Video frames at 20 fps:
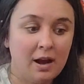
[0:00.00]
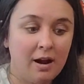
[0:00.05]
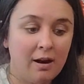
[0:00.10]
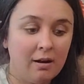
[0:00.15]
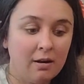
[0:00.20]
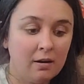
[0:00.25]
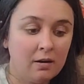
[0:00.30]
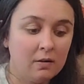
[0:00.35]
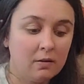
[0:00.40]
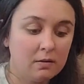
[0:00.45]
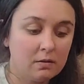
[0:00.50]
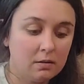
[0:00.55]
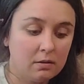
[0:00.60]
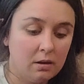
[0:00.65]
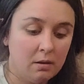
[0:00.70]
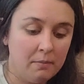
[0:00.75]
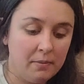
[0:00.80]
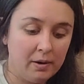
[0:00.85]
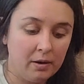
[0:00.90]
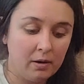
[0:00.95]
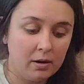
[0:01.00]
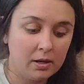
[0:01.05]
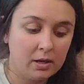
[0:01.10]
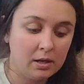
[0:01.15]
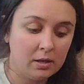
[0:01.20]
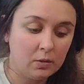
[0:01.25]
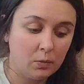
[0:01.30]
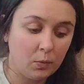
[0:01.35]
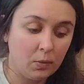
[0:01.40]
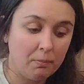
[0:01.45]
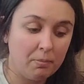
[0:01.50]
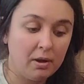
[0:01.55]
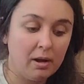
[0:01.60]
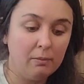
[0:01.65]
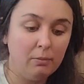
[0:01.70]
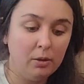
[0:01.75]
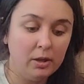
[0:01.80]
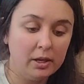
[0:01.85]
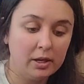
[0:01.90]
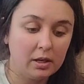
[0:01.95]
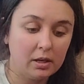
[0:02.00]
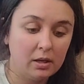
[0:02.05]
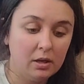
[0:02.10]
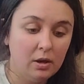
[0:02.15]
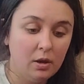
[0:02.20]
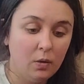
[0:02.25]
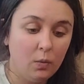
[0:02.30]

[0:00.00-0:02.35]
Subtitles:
Our American Republic